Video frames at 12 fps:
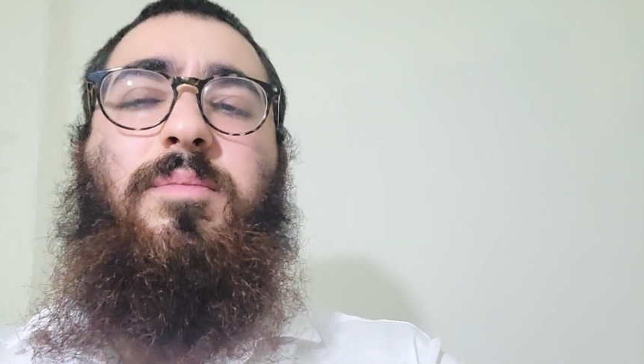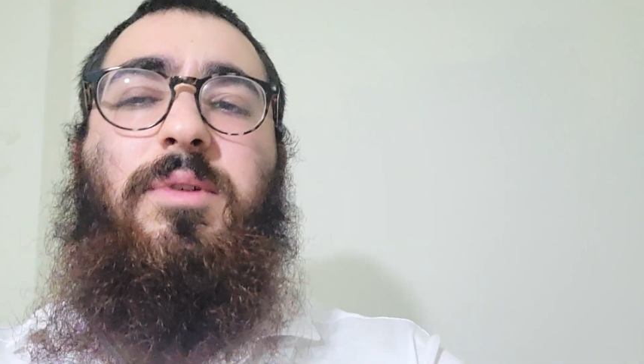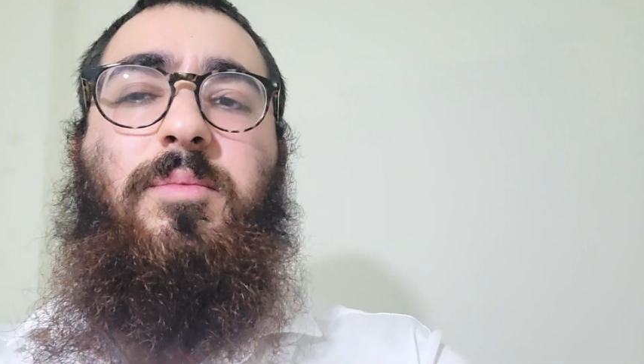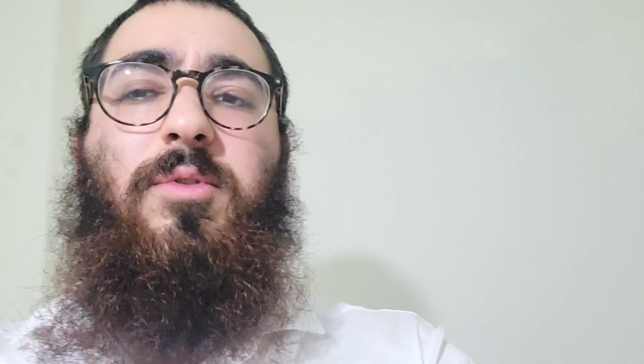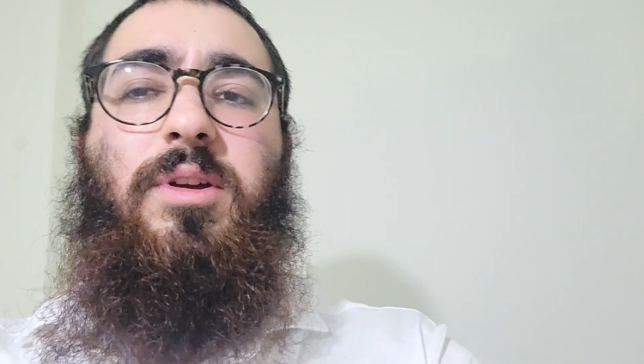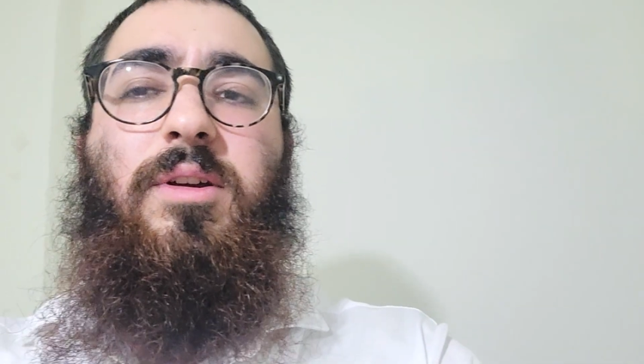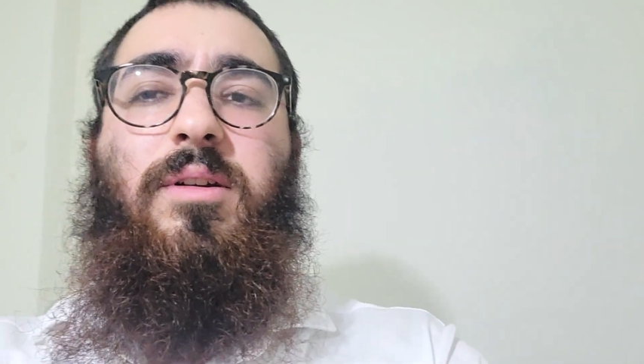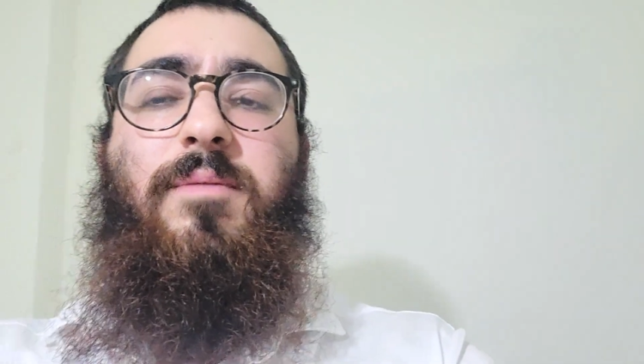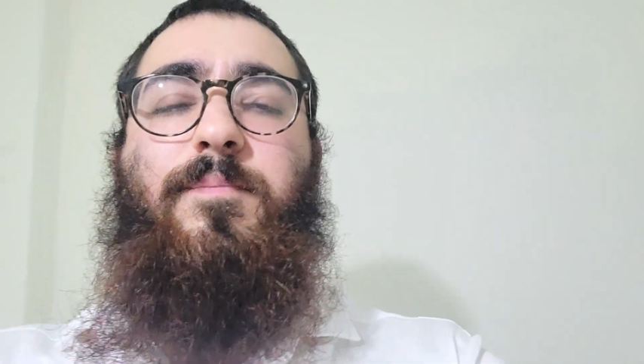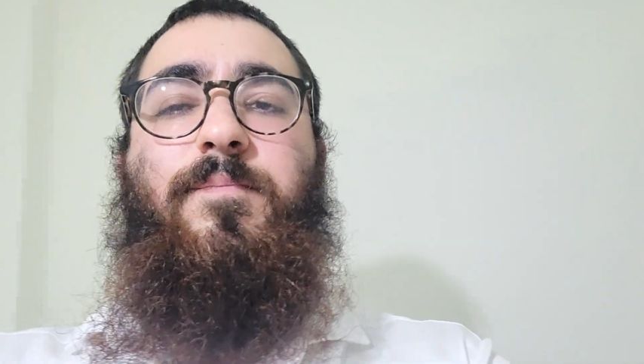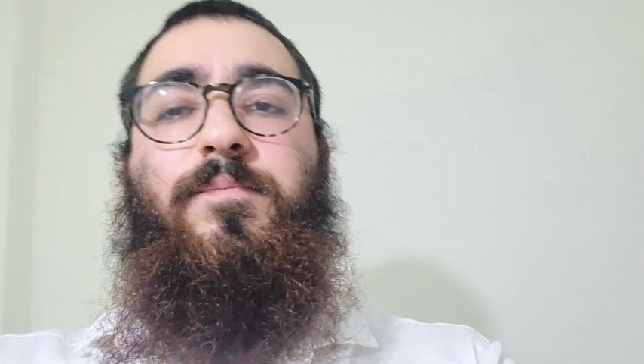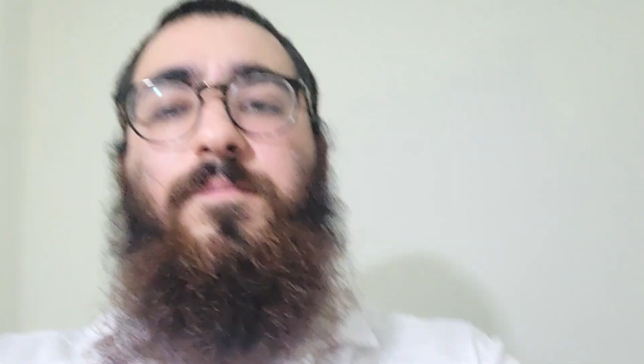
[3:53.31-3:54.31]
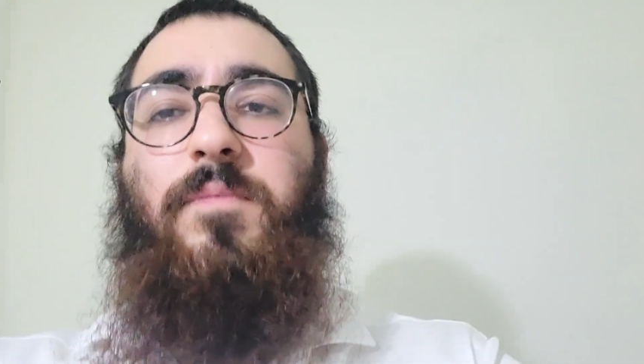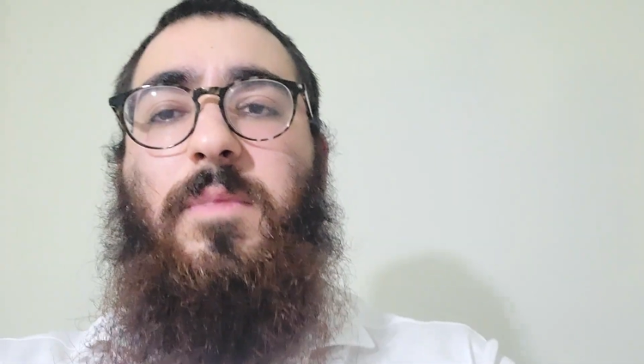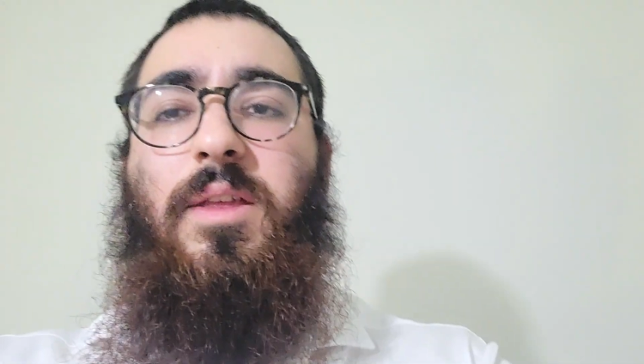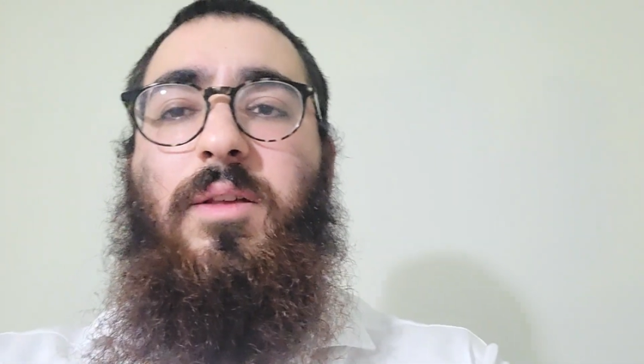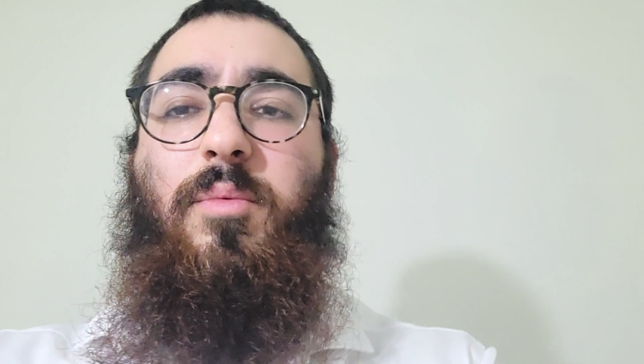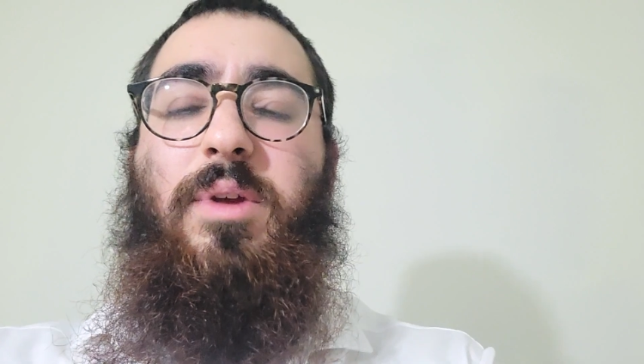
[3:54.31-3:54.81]
the people here,
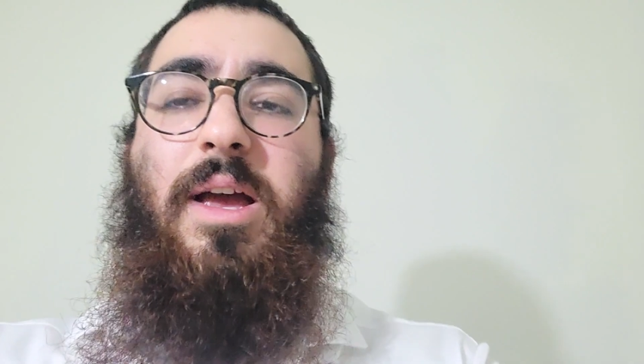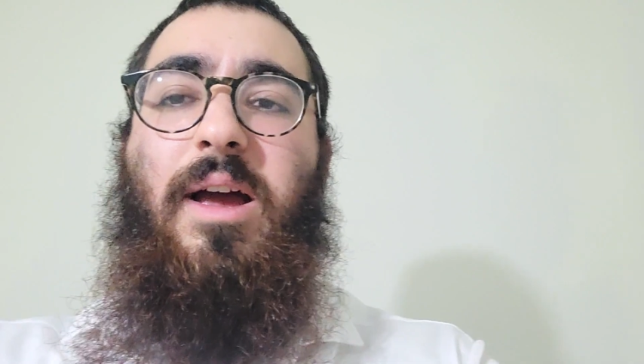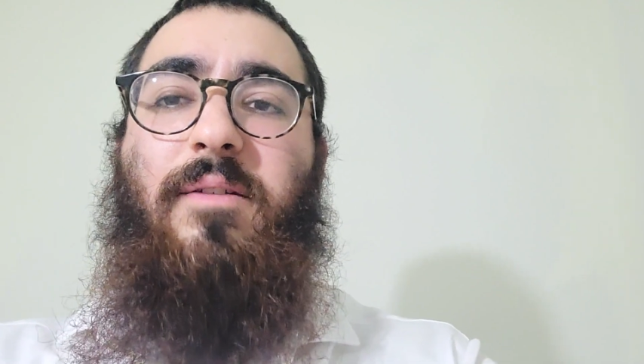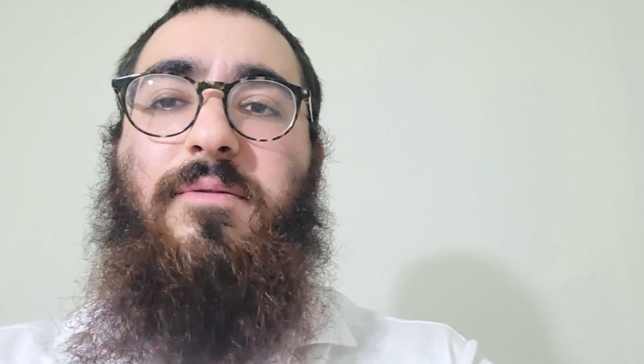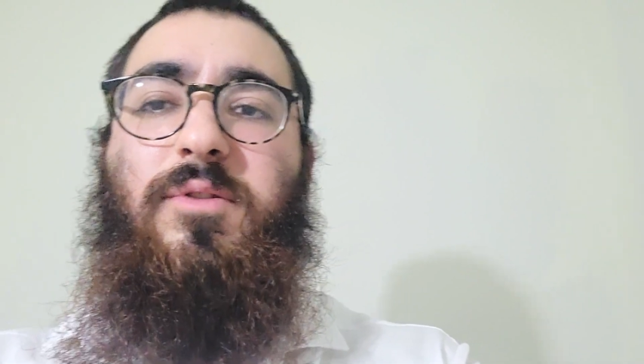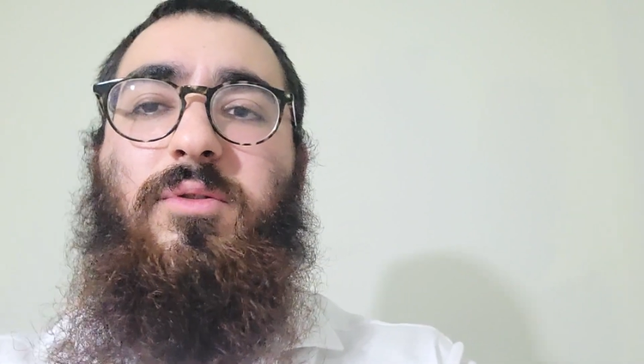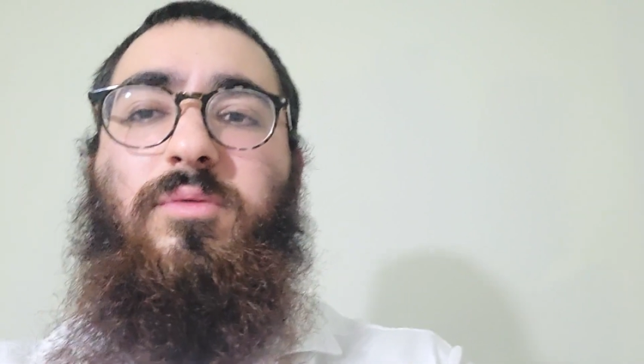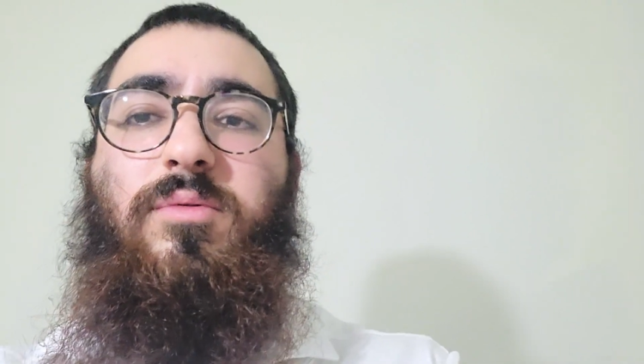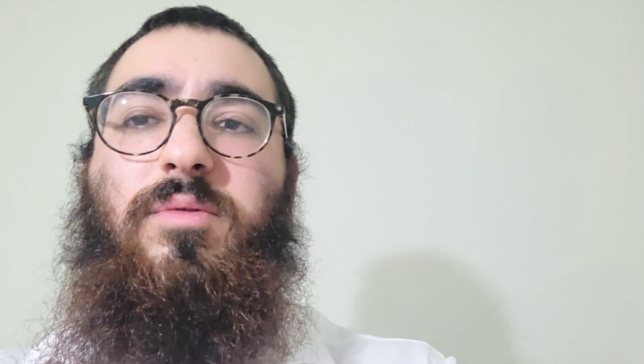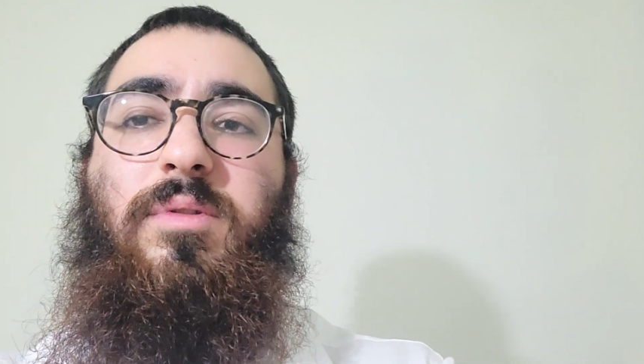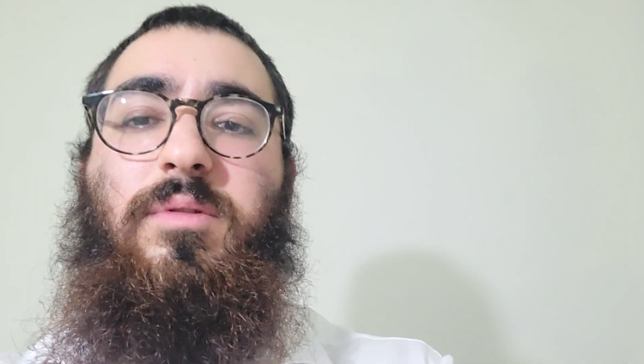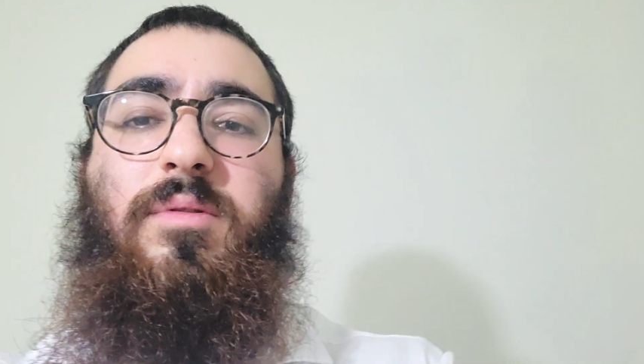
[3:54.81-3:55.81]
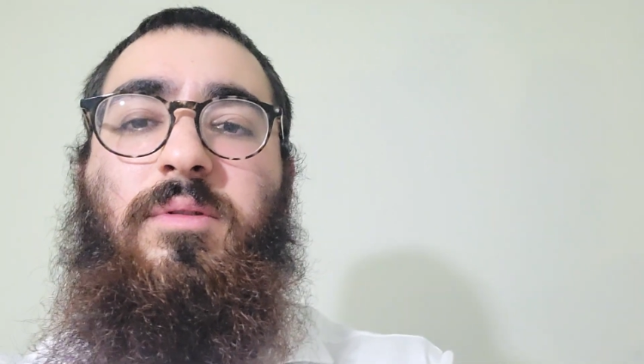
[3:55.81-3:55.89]
that we have to